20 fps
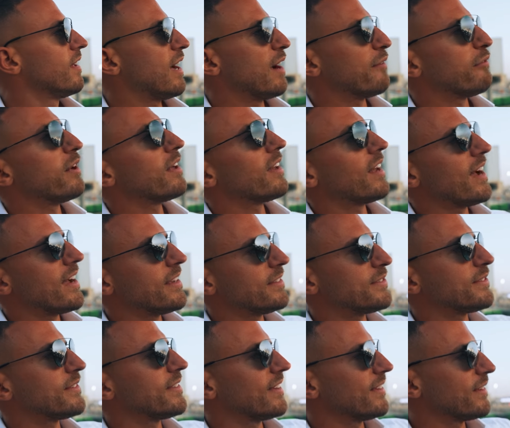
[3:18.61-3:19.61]
I realised
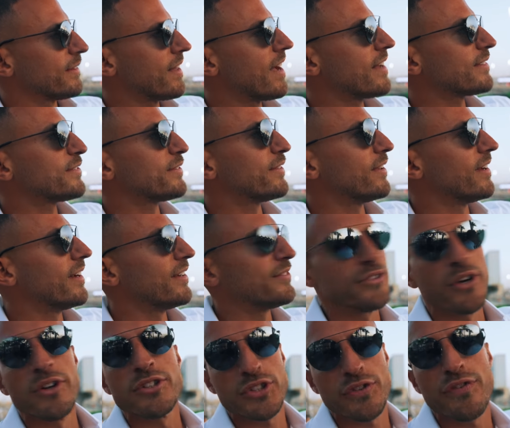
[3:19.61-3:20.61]
that's the
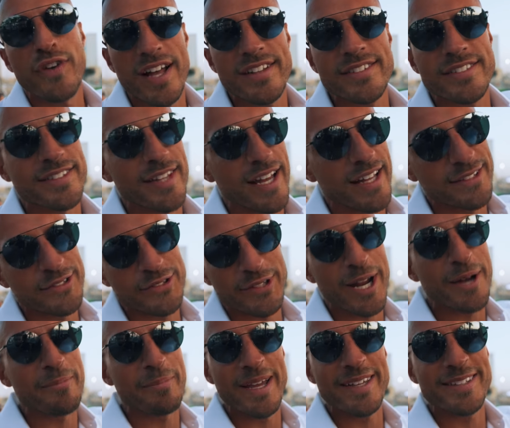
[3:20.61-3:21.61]
Dutch fan stand, so
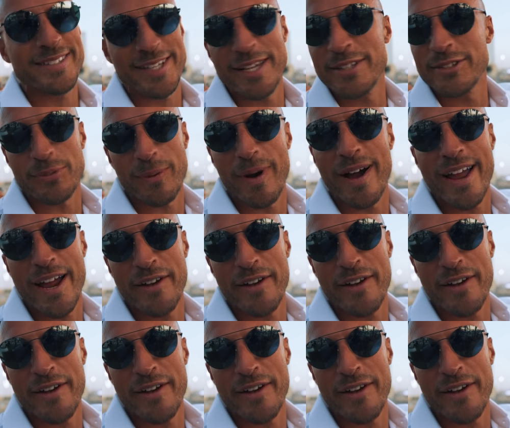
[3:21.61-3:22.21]
that makes sense why